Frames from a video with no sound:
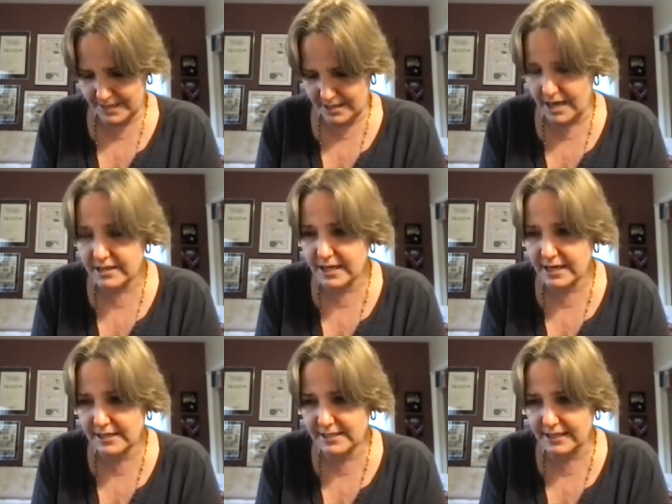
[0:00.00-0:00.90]
and then I
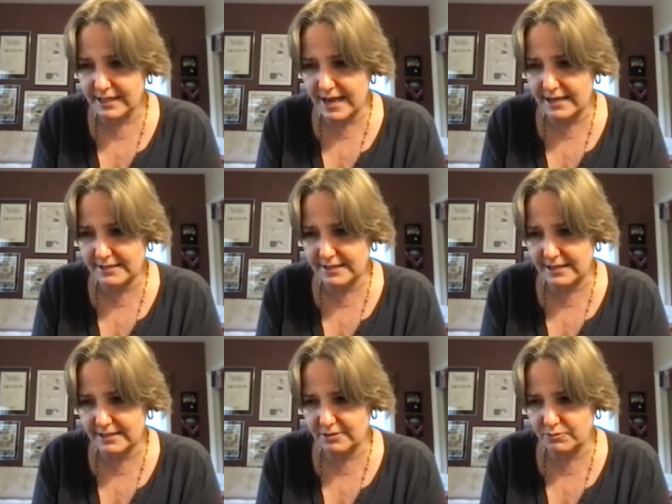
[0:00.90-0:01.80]
guess the last
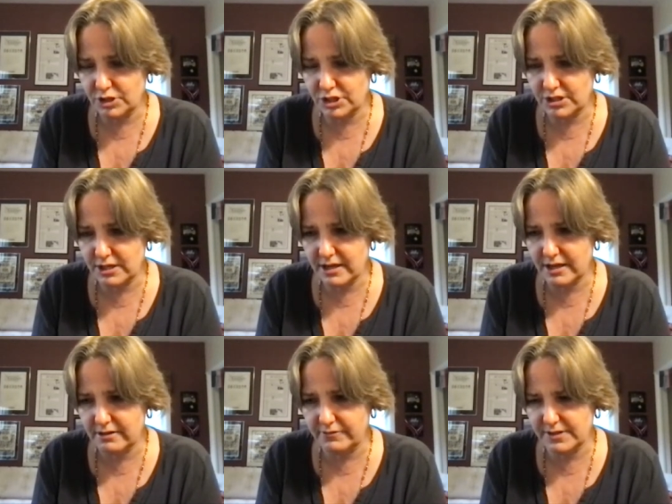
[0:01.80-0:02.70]
lesson, which
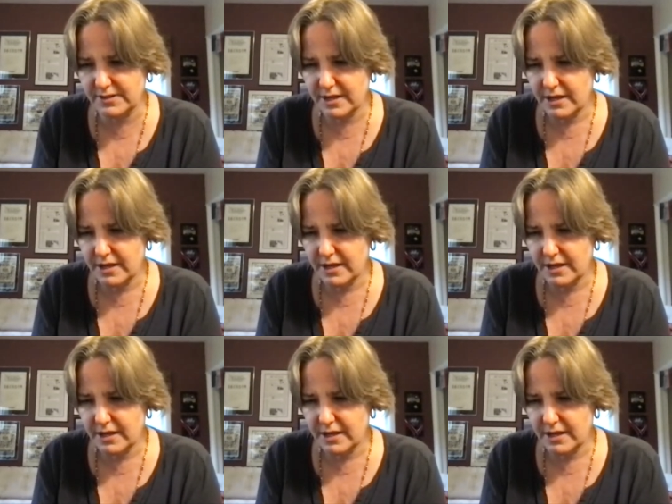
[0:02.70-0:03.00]
kind of is